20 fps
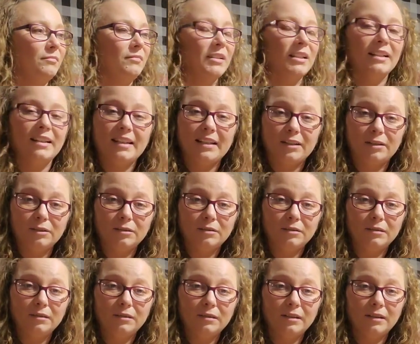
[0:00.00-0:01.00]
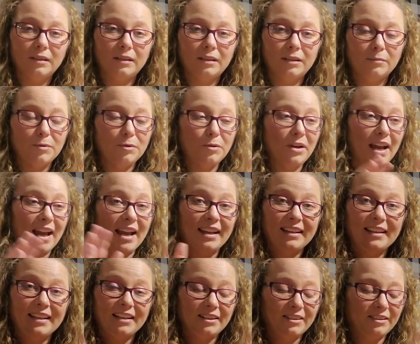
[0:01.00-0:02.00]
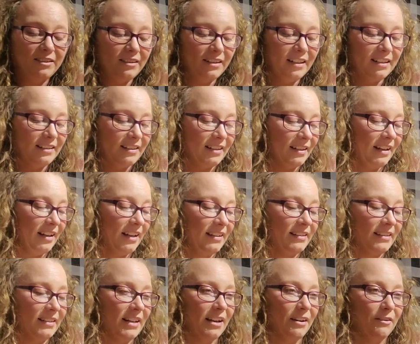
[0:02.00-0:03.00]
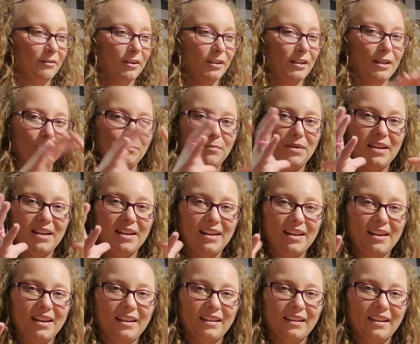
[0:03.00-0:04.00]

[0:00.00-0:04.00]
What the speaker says: the dill, the bouquet dill, because it gets like really big,